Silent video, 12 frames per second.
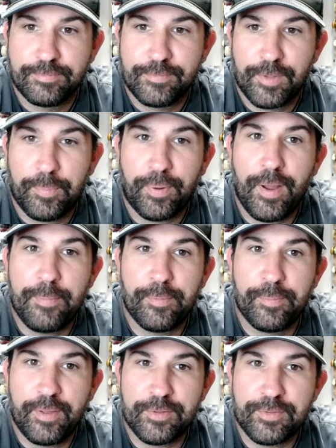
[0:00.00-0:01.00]
The
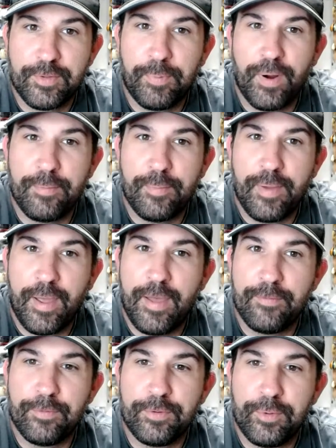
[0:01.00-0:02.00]
problem I have
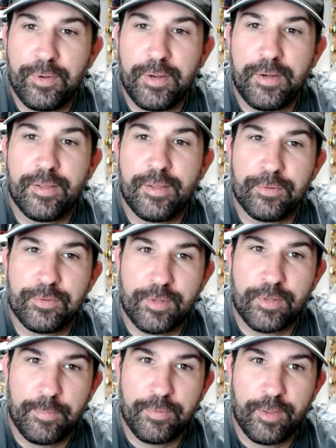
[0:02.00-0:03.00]
with doing any of those
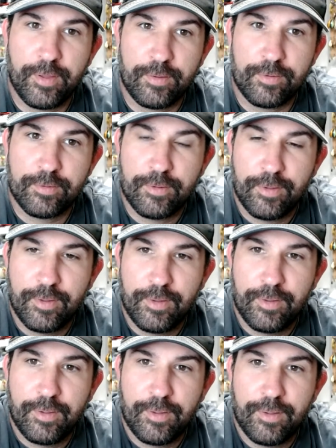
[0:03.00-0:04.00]
type of things
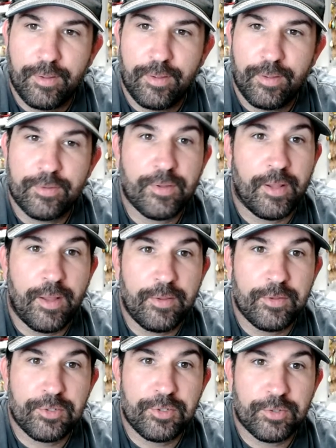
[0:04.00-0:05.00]
is that a lot of this
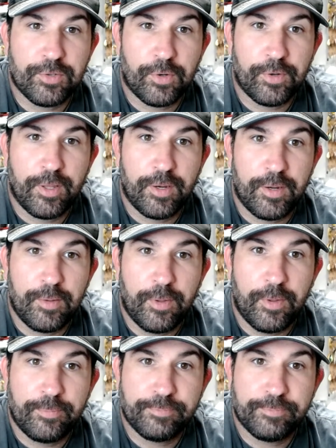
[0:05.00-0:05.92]
shit's hard to get anyway.